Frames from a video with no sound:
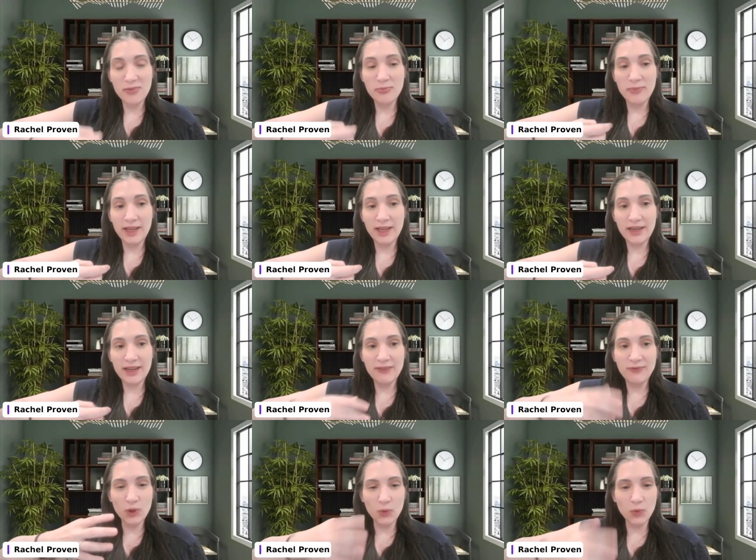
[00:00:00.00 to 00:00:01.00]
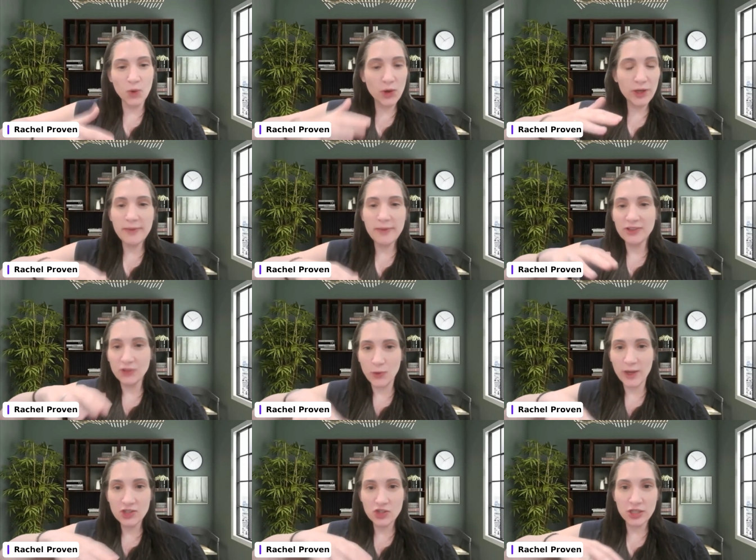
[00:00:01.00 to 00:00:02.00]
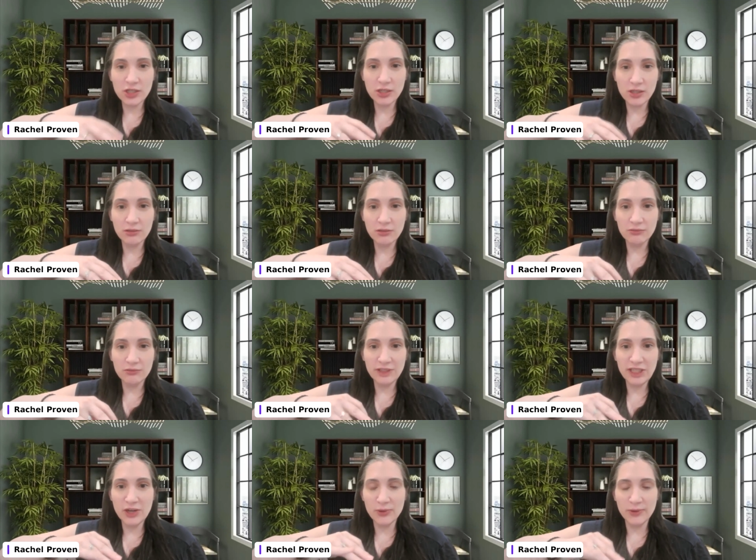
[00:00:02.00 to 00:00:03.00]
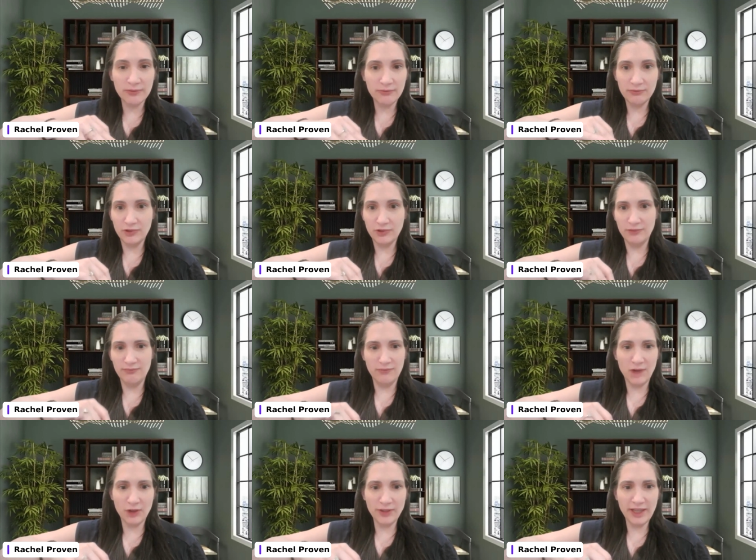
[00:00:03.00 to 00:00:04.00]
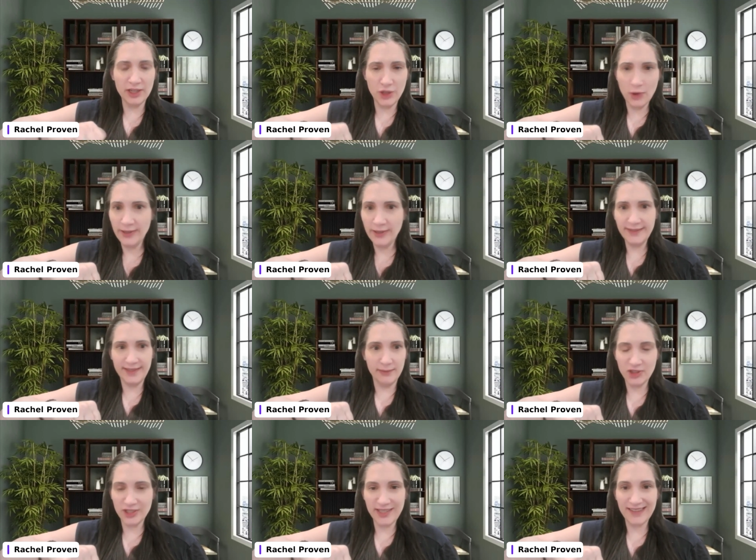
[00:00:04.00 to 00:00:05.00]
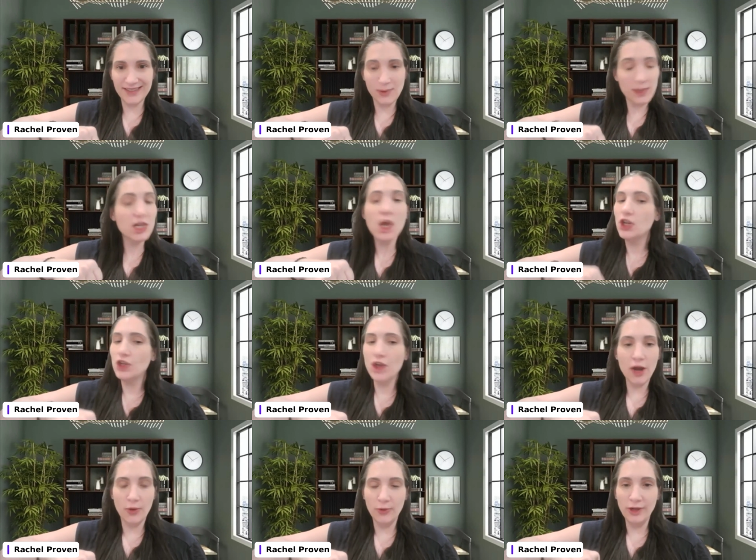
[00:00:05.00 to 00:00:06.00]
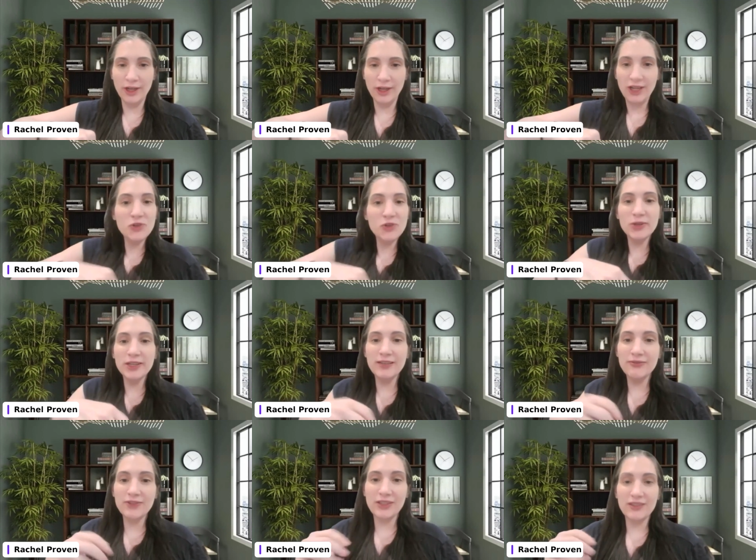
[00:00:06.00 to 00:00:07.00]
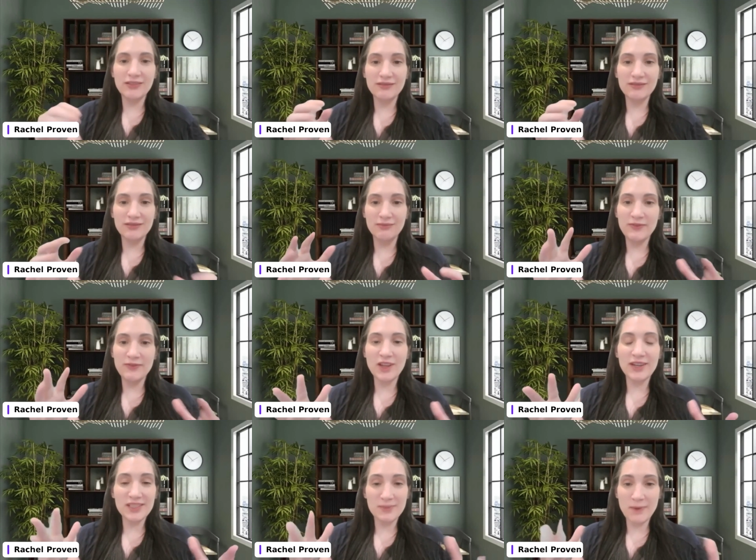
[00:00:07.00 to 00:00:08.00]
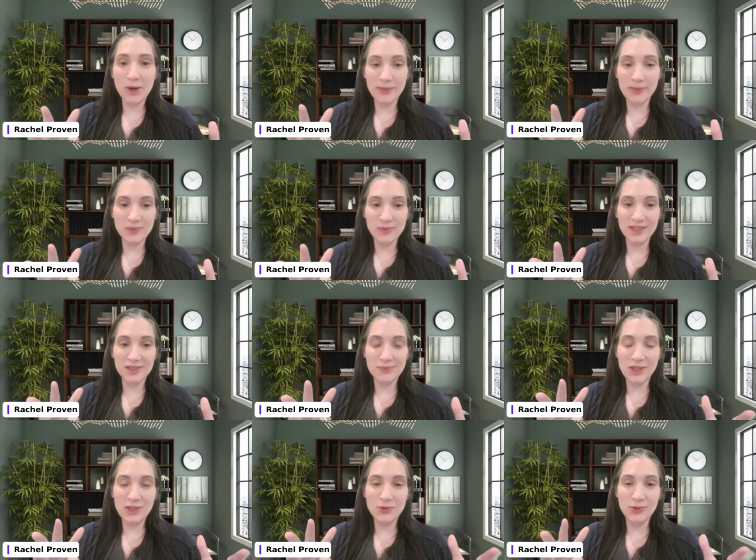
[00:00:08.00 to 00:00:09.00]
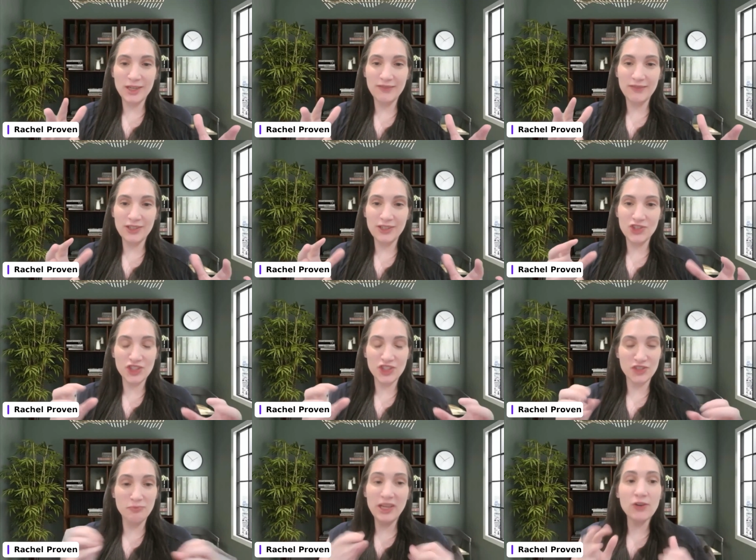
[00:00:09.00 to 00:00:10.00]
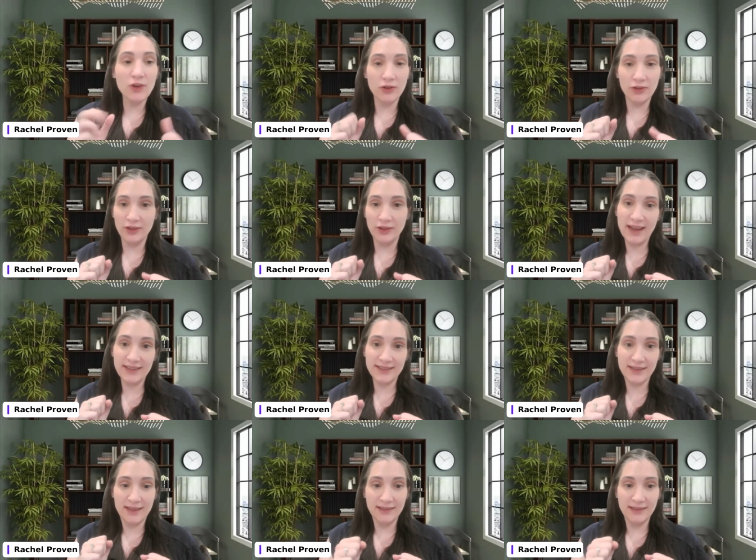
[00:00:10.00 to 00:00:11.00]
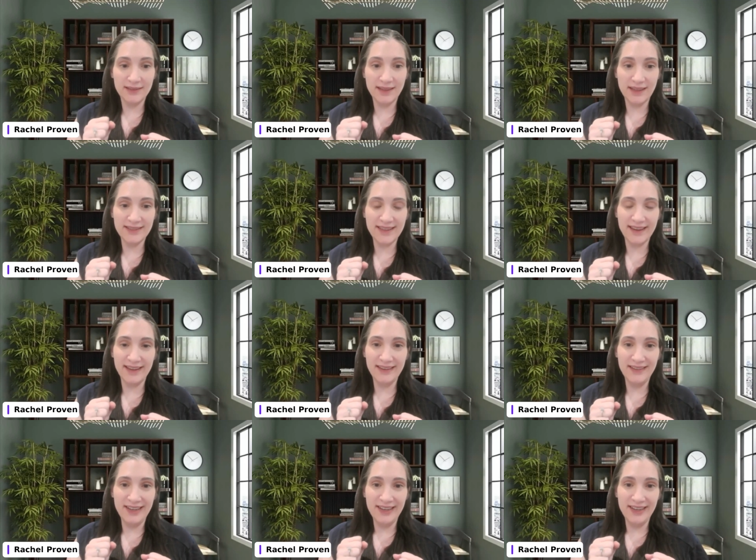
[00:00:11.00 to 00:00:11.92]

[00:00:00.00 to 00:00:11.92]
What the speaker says: But if you're worried about the question, are they going to notice that I'm just asking questions? No. You can even, we've done experiments with this, but you could even just mirror the last thing they said.